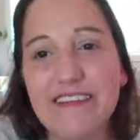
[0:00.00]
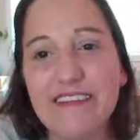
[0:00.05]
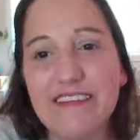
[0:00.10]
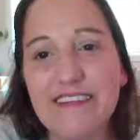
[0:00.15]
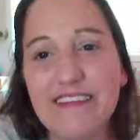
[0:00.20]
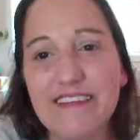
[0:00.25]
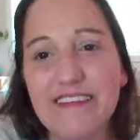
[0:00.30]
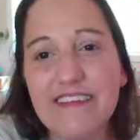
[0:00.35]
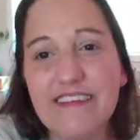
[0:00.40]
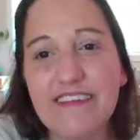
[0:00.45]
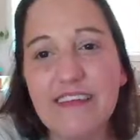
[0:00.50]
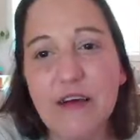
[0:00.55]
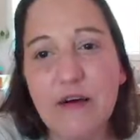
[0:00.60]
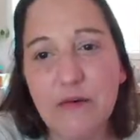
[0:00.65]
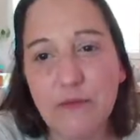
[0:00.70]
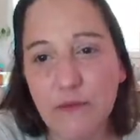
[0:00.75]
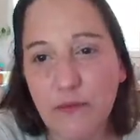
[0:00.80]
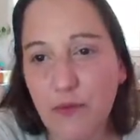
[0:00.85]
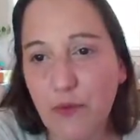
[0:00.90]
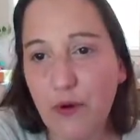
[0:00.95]

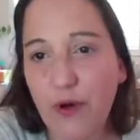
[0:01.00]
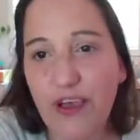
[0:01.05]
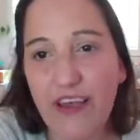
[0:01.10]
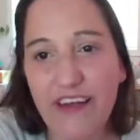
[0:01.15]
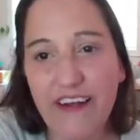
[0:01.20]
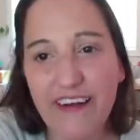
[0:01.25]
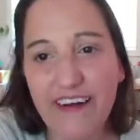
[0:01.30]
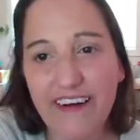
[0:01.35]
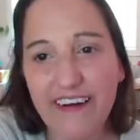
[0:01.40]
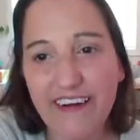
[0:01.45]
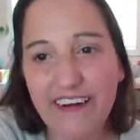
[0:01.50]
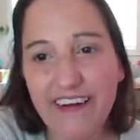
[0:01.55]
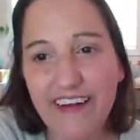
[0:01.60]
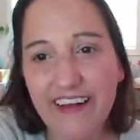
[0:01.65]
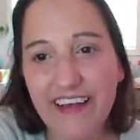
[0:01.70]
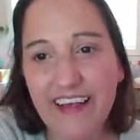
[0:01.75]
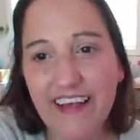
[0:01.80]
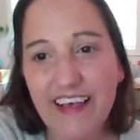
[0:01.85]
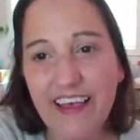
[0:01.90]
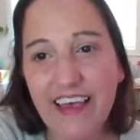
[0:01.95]
somewhere.
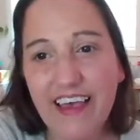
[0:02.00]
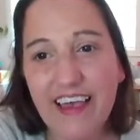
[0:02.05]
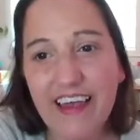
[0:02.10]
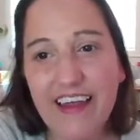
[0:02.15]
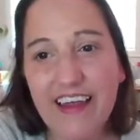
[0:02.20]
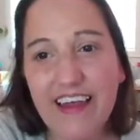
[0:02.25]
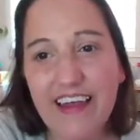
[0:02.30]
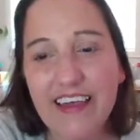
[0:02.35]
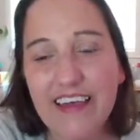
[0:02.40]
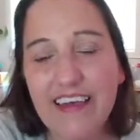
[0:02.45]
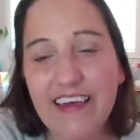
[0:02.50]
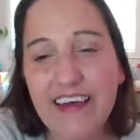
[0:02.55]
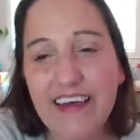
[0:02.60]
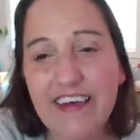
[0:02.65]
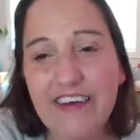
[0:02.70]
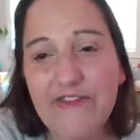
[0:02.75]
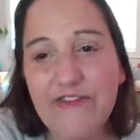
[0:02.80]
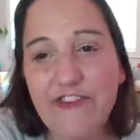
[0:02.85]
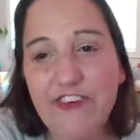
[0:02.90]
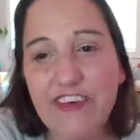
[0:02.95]
And
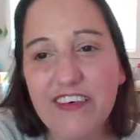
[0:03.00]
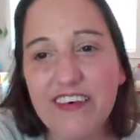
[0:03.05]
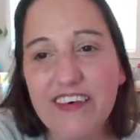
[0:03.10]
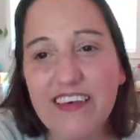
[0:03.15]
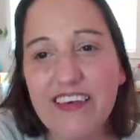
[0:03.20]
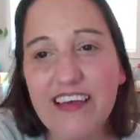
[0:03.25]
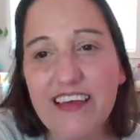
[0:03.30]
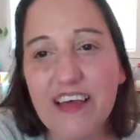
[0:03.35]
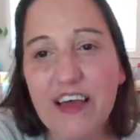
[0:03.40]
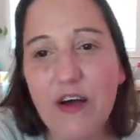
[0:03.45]
I feel like I